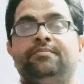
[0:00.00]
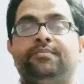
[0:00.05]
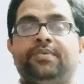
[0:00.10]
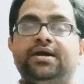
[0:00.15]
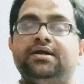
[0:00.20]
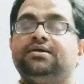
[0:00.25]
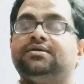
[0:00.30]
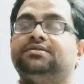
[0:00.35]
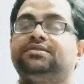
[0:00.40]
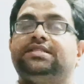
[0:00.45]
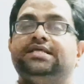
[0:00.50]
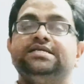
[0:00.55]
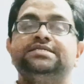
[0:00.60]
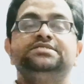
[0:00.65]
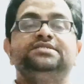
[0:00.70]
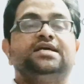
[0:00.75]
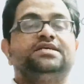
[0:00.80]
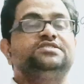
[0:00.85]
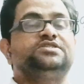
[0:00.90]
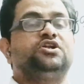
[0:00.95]
But this
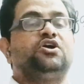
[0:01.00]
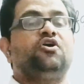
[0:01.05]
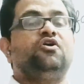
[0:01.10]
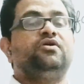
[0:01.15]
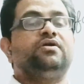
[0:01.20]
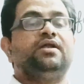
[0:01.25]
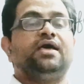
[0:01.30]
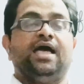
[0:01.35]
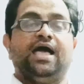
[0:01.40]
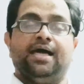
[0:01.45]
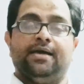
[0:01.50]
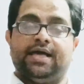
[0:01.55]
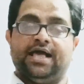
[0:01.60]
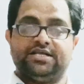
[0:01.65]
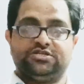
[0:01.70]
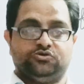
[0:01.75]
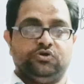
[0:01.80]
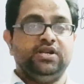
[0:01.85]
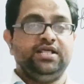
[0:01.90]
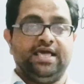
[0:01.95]
does not
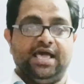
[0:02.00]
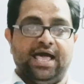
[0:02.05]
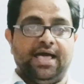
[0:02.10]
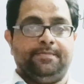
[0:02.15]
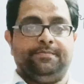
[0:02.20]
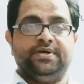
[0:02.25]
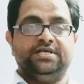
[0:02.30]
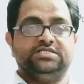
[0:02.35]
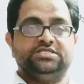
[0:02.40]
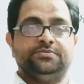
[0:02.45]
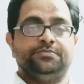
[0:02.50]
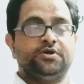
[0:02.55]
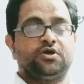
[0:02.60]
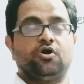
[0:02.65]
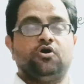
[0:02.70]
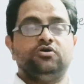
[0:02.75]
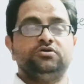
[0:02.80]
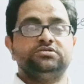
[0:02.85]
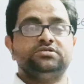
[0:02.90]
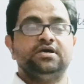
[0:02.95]
actually happens,
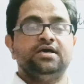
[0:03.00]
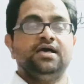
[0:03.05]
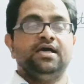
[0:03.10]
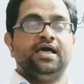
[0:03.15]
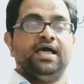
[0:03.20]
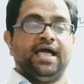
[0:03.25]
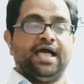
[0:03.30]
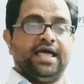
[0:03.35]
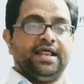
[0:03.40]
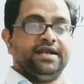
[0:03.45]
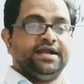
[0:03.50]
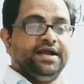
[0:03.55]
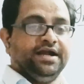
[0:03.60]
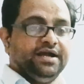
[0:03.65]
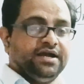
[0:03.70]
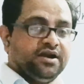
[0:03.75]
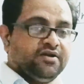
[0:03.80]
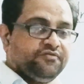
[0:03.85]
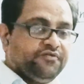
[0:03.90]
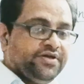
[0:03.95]
because an
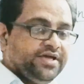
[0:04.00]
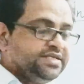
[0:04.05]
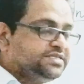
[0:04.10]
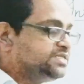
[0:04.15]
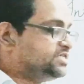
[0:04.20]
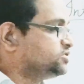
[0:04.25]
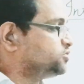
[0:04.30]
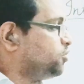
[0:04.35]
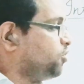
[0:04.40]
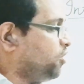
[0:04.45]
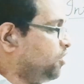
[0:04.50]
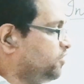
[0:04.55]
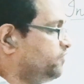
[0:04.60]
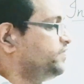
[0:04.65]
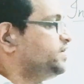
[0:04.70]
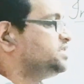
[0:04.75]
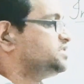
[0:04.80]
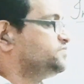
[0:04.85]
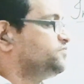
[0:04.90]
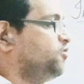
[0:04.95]
interface is
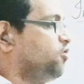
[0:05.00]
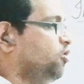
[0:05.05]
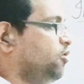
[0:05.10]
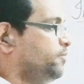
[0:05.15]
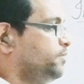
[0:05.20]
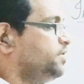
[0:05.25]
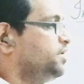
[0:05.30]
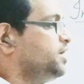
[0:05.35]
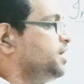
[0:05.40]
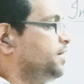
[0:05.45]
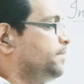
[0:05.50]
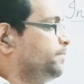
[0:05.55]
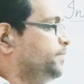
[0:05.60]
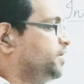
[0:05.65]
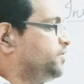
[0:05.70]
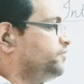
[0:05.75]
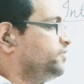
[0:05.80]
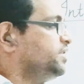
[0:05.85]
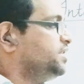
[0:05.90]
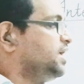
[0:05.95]
always formed
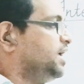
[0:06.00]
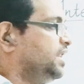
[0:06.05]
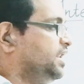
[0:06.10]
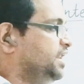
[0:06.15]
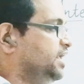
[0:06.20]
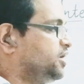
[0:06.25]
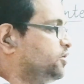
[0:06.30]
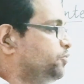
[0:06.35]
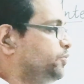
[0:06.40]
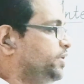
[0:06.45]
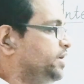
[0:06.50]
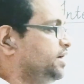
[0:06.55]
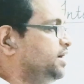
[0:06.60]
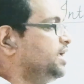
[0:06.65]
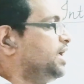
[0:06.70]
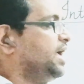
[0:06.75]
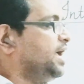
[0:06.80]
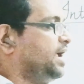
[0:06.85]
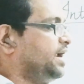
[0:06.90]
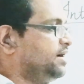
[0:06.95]
between a
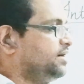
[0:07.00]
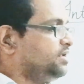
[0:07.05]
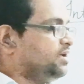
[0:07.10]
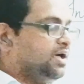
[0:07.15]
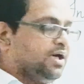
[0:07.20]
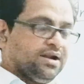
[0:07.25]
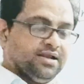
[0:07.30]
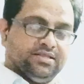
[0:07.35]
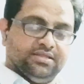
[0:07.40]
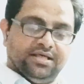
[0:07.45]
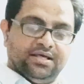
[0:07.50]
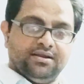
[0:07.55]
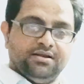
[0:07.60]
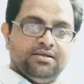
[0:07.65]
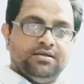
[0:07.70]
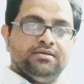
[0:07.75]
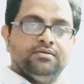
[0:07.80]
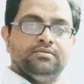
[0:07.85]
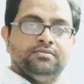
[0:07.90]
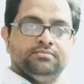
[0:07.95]
liquid and
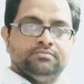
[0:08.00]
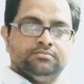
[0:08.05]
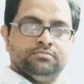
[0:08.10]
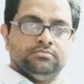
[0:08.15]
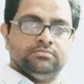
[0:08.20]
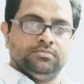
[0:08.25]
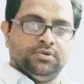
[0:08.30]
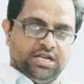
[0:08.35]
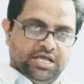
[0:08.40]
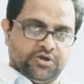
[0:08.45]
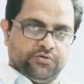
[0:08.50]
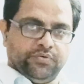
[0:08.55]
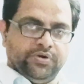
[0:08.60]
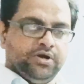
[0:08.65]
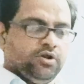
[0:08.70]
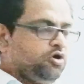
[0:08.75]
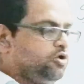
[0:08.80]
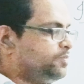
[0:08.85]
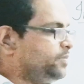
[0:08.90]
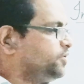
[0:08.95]
another
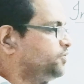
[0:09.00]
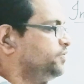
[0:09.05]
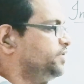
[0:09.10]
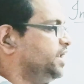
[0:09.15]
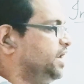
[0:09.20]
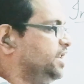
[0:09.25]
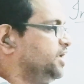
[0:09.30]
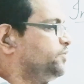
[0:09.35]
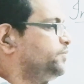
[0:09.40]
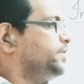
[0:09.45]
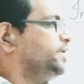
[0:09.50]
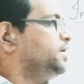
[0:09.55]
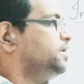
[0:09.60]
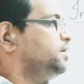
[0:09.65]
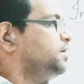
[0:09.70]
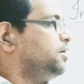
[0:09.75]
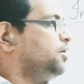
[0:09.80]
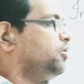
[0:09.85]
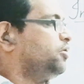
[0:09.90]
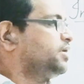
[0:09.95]
liquid, or between a
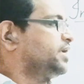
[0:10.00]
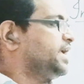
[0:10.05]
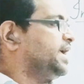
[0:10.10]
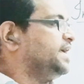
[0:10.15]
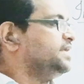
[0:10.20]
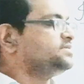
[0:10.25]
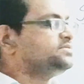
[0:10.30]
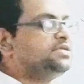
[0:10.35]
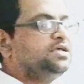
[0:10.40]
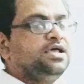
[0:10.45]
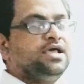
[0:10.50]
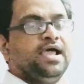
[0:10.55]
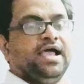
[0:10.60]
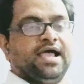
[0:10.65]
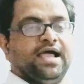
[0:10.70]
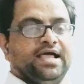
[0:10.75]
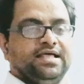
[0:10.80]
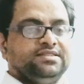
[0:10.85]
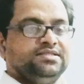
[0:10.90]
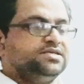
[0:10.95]
liquid or gas,
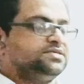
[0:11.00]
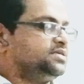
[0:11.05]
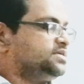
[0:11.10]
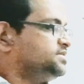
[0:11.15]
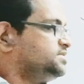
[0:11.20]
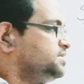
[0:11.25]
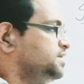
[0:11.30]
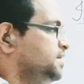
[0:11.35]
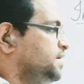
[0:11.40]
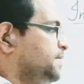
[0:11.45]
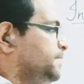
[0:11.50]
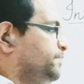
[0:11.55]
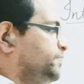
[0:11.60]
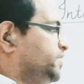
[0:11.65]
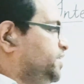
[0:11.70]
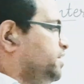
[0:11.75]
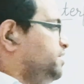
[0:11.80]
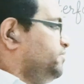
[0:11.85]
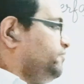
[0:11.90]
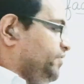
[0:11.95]
and this is
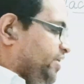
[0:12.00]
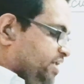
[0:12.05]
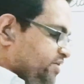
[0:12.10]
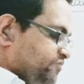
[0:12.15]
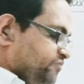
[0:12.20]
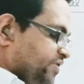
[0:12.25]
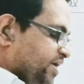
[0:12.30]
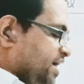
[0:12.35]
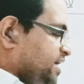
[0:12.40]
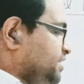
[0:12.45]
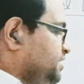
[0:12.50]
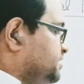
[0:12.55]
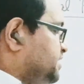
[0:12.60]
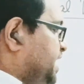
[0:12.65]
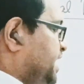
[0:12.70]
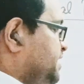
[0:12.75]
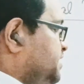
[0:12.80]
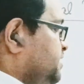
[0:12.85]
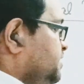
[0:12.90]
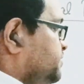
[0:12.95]
the very fact
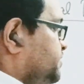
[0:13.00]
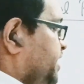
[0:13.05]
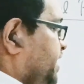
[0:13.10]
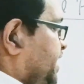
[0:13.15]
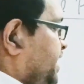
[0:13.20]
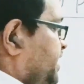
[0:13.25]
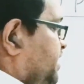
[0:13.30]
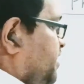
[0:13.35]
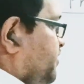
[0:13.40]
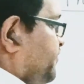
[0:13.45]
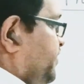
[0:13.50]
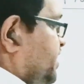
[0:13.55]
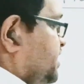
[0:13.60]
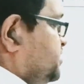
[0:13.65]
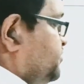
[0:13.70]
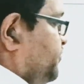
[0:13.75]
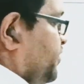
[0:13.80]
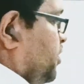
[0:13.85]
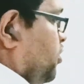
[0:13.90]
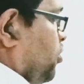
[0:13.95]
that the
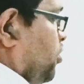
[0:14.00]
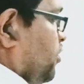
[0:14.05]
interface will